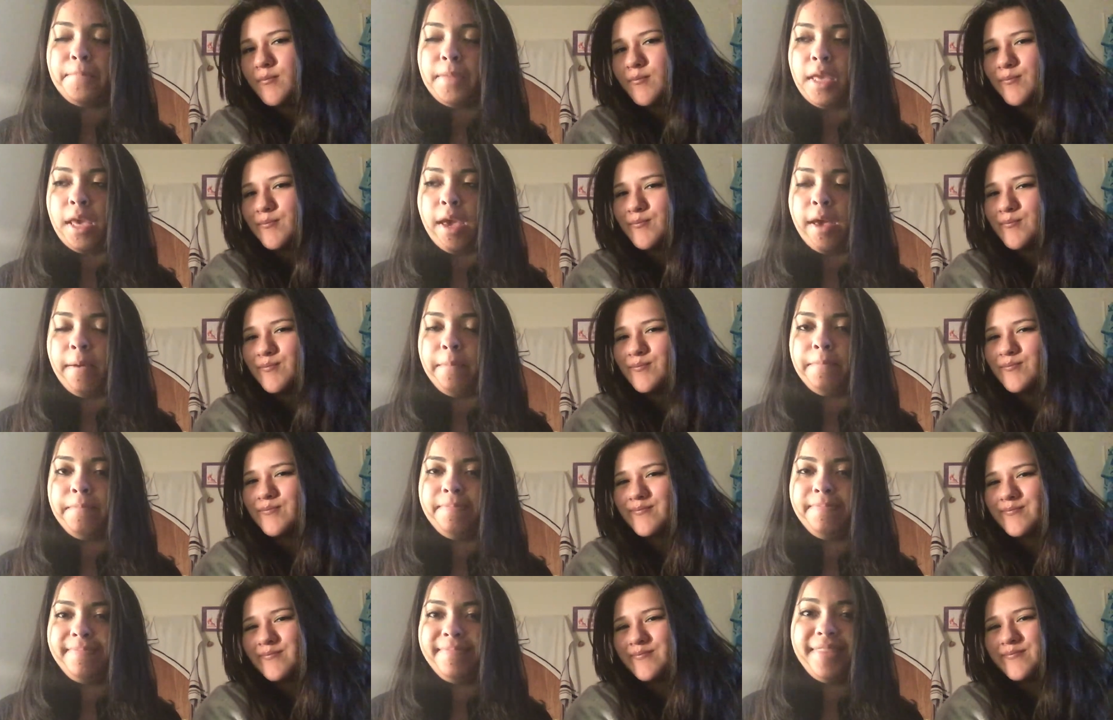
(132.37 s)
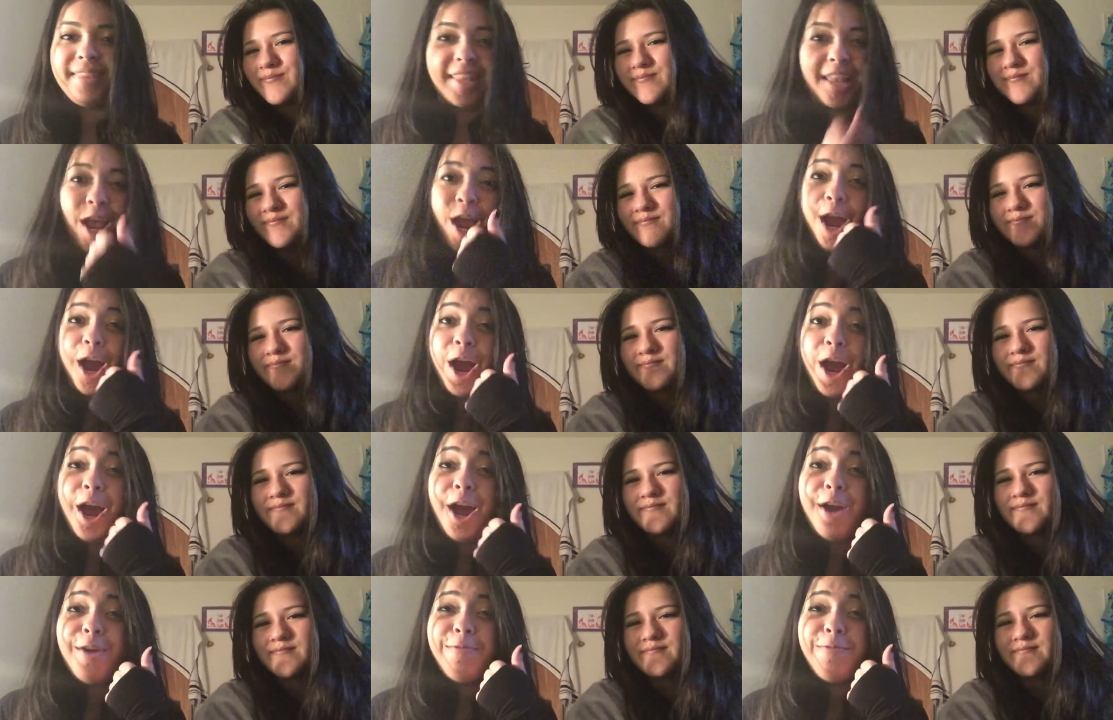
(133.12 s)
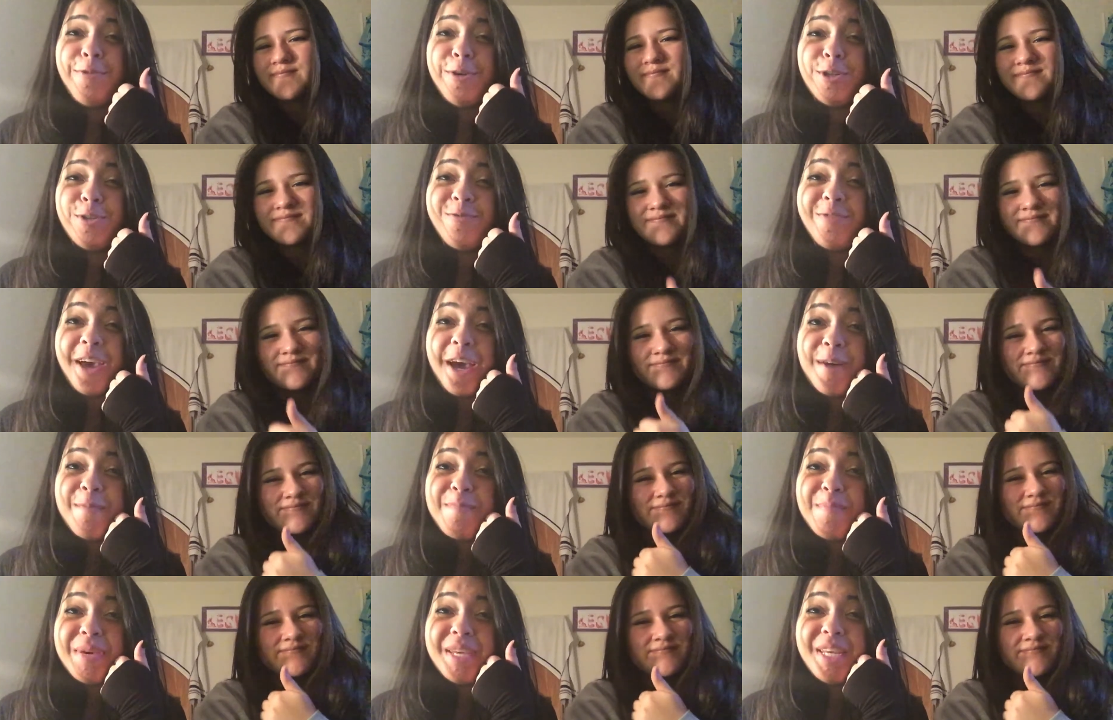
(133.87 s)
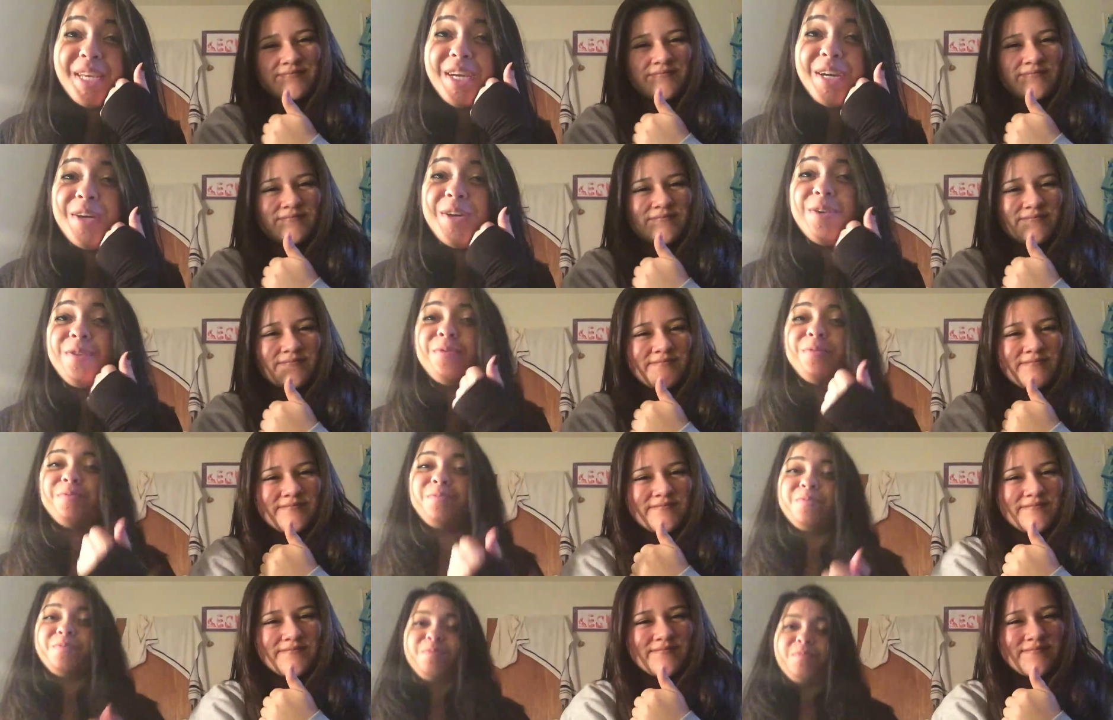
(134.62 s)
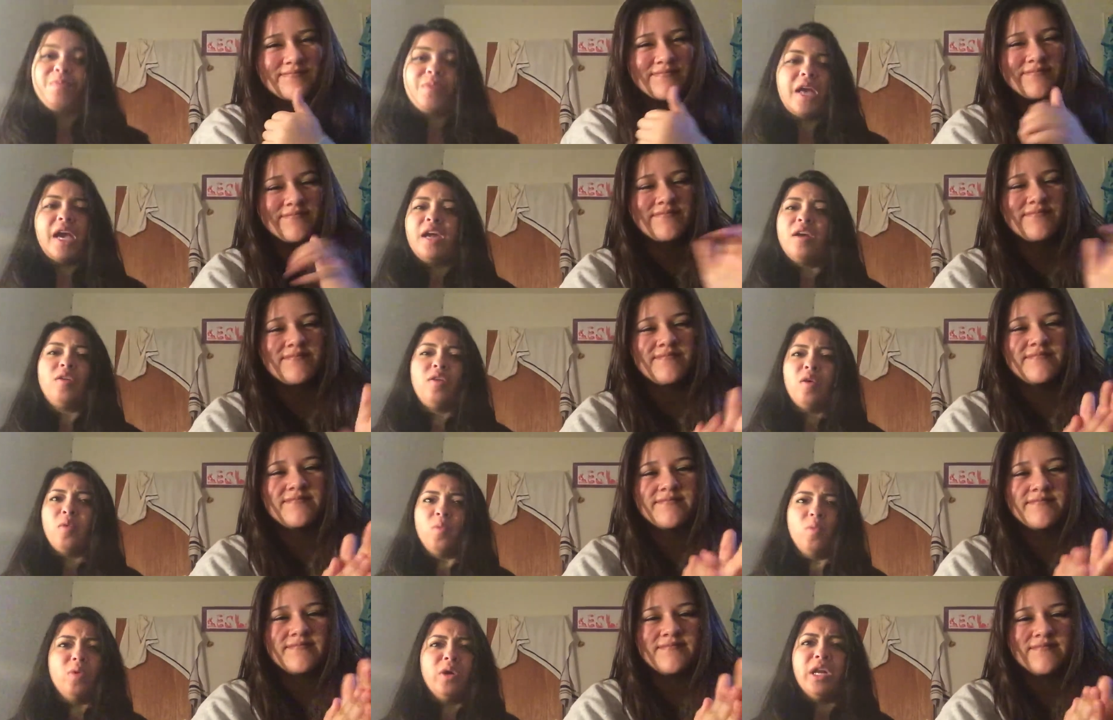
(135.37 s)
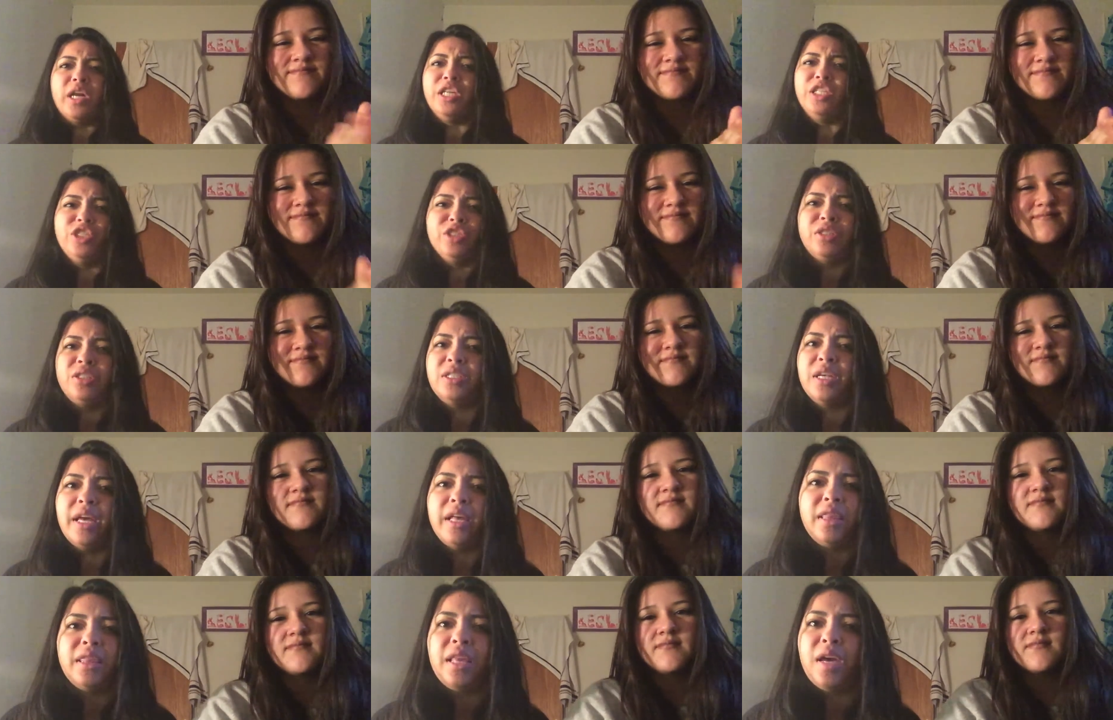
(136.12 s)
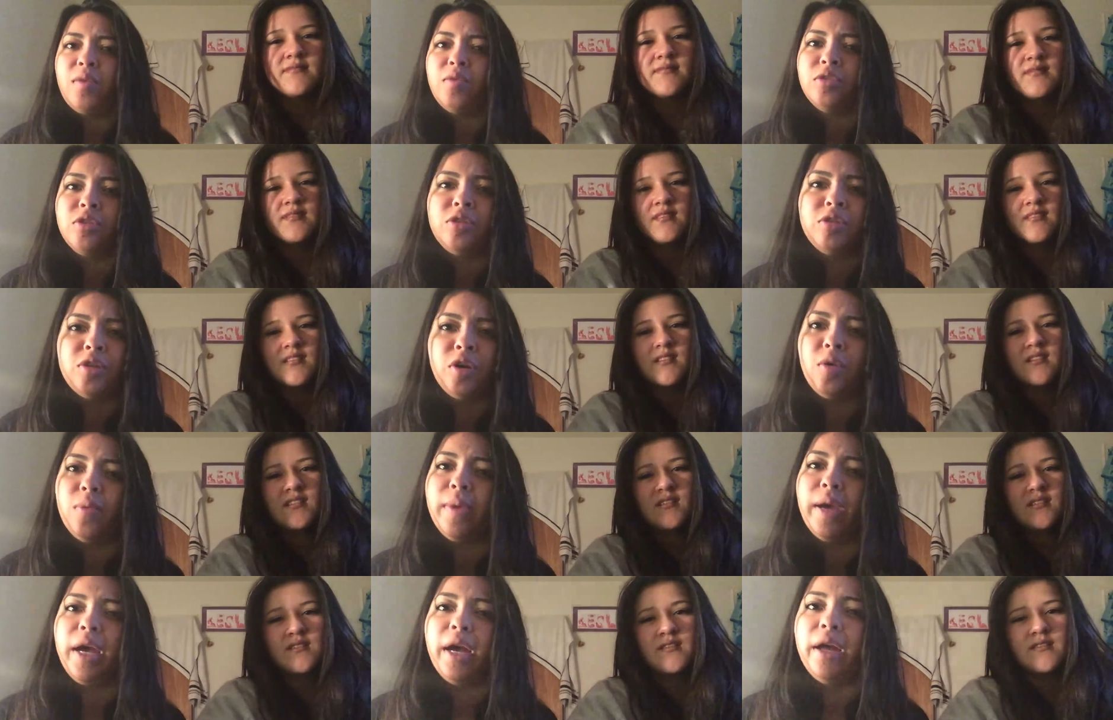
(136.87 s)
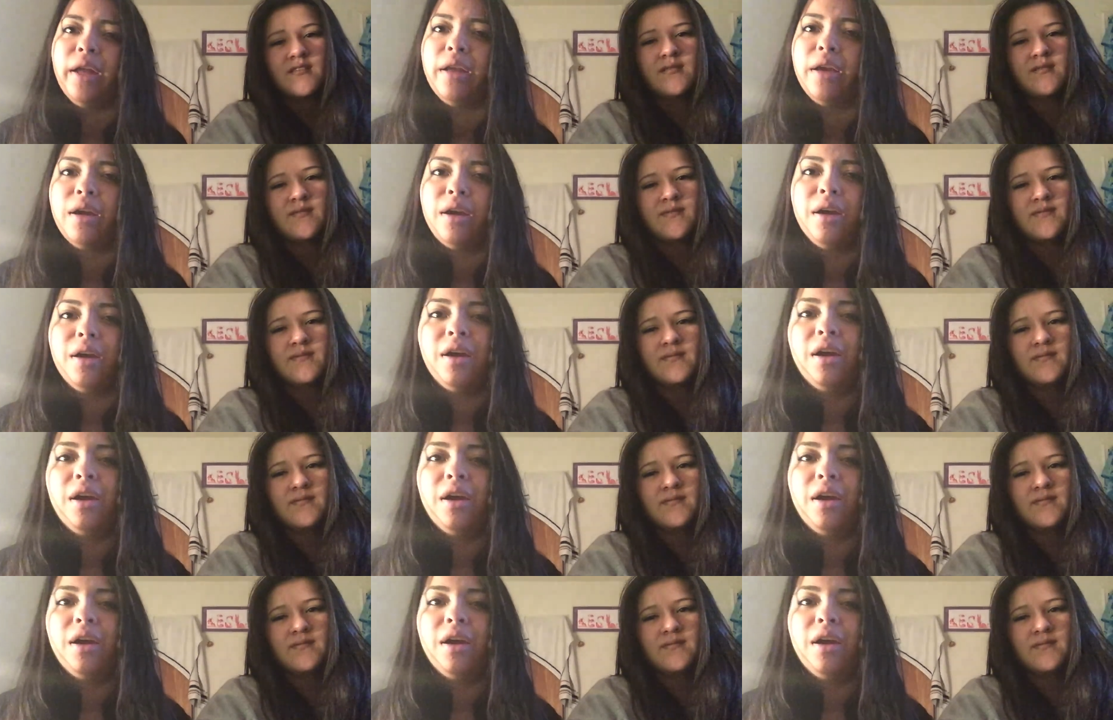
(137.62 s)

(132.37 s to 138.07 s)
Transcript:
Speaker 1: Yeah. Our first bad video. I don't know what I just said. That was so bad.